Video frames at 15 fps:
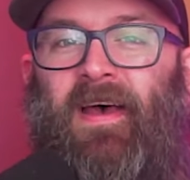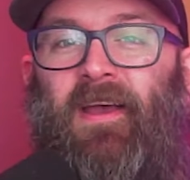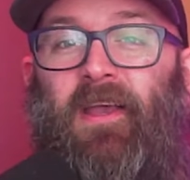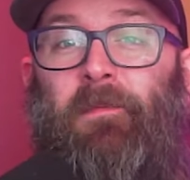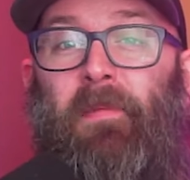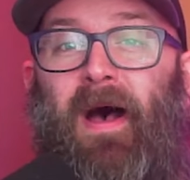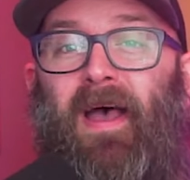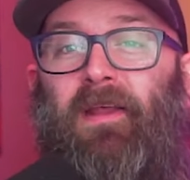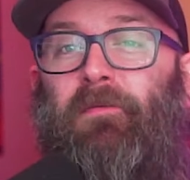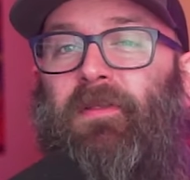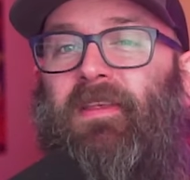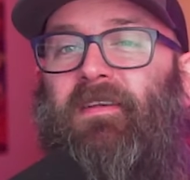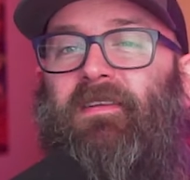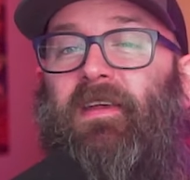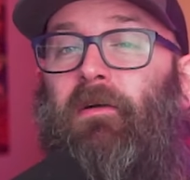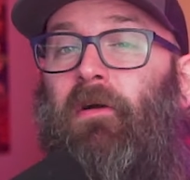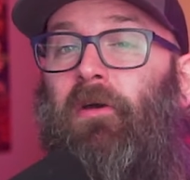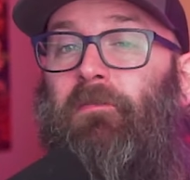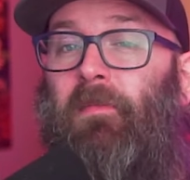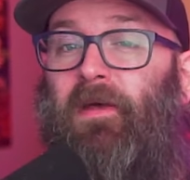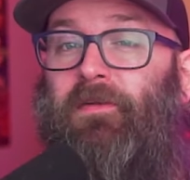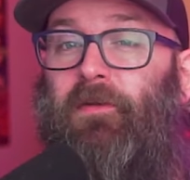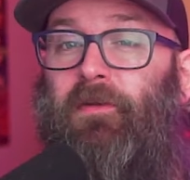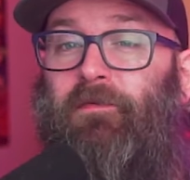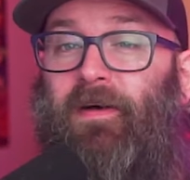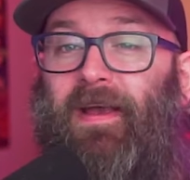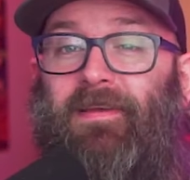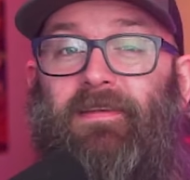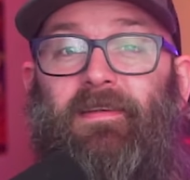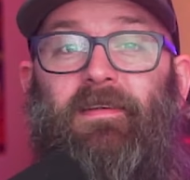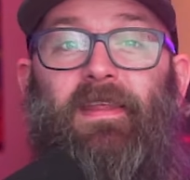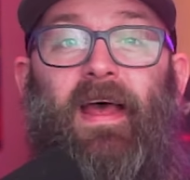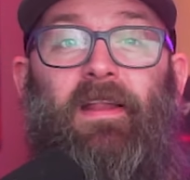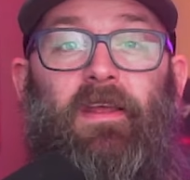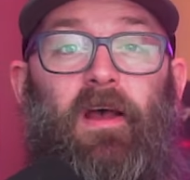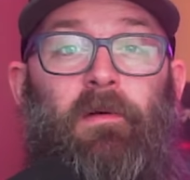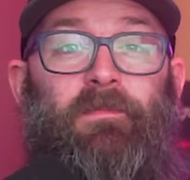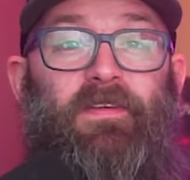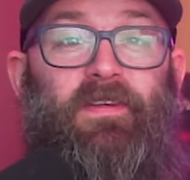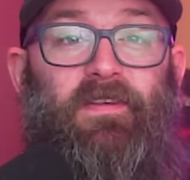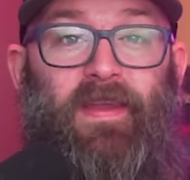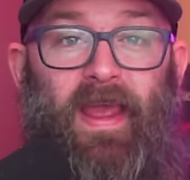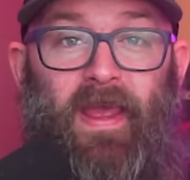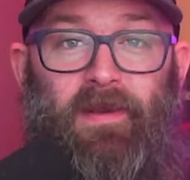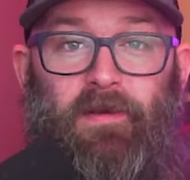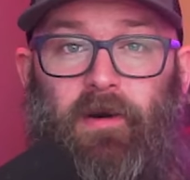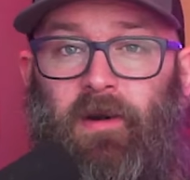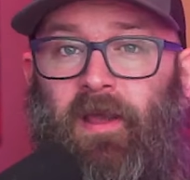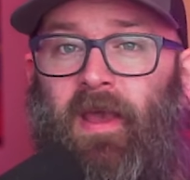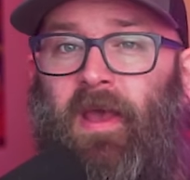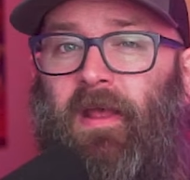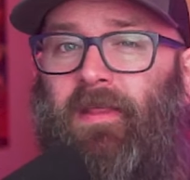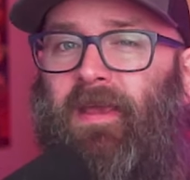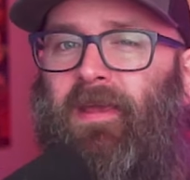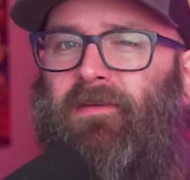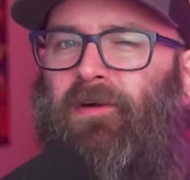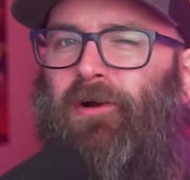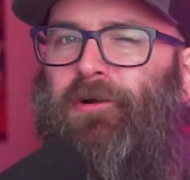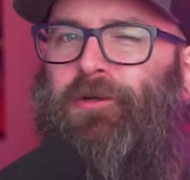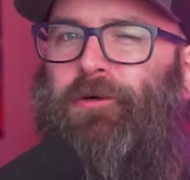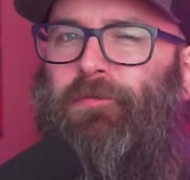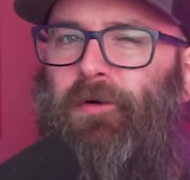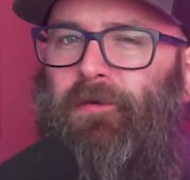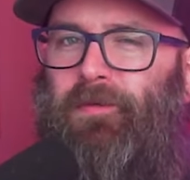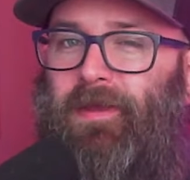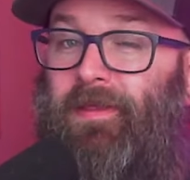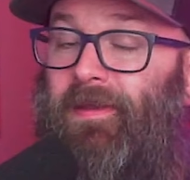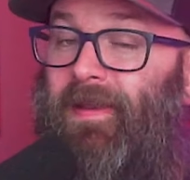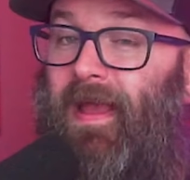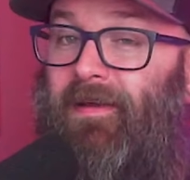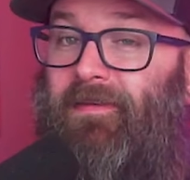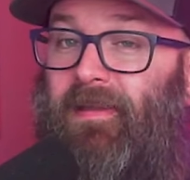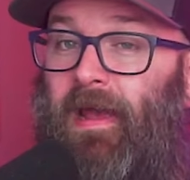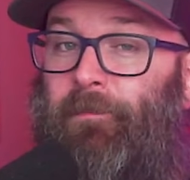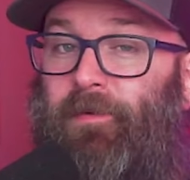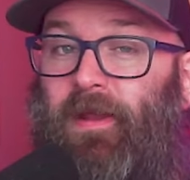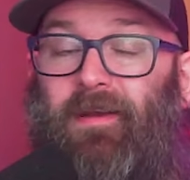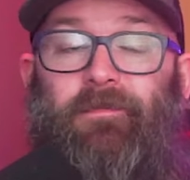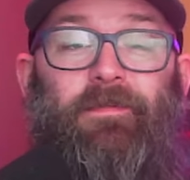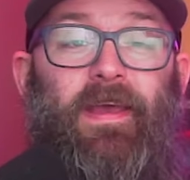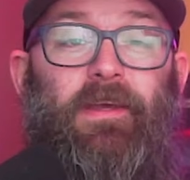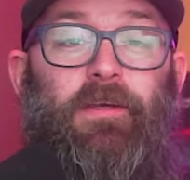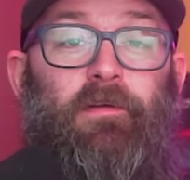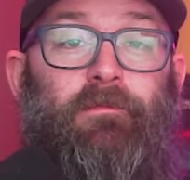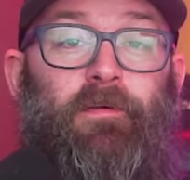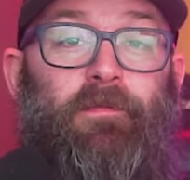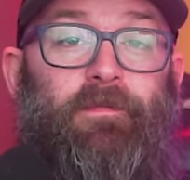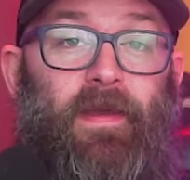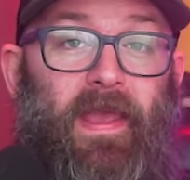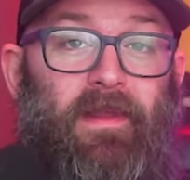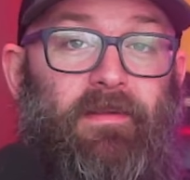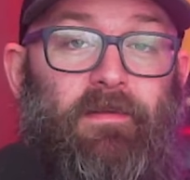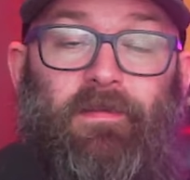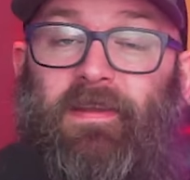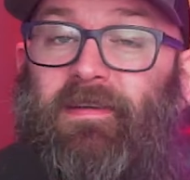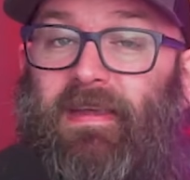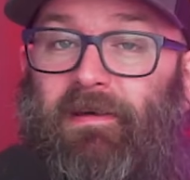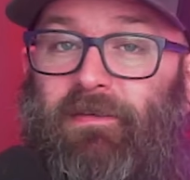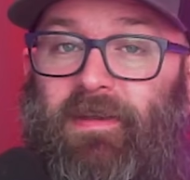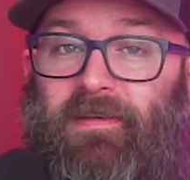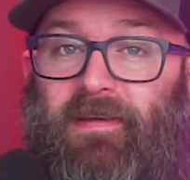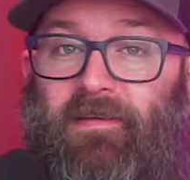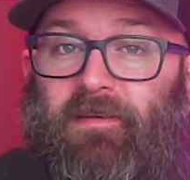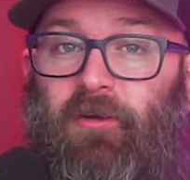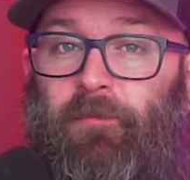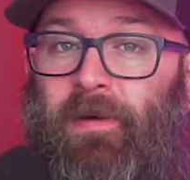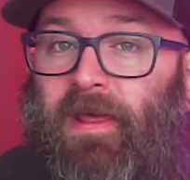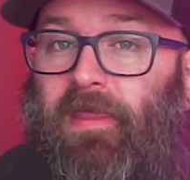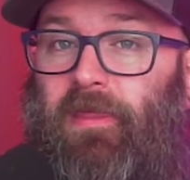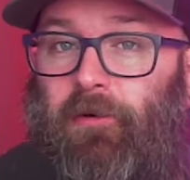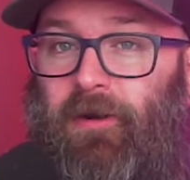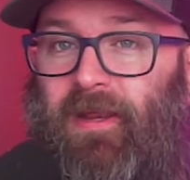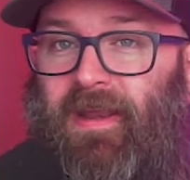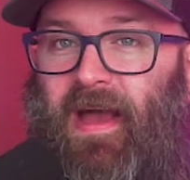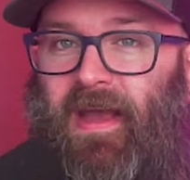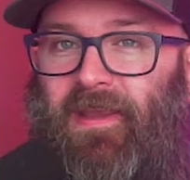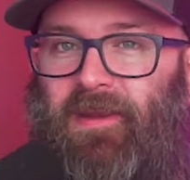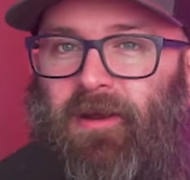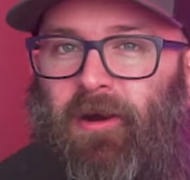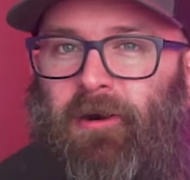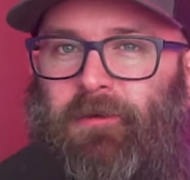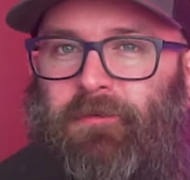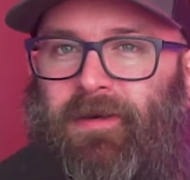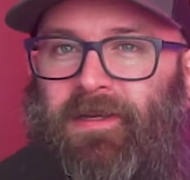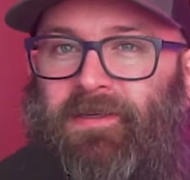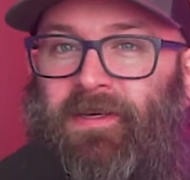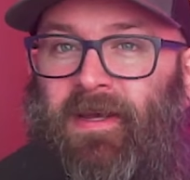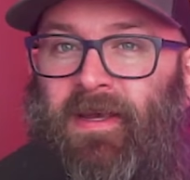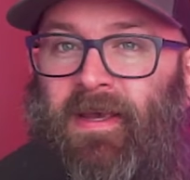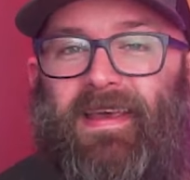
Combined with the zeroed muzzle devices that come standard, these are truly the next step in innovation for fans of the 762x39 cartridge.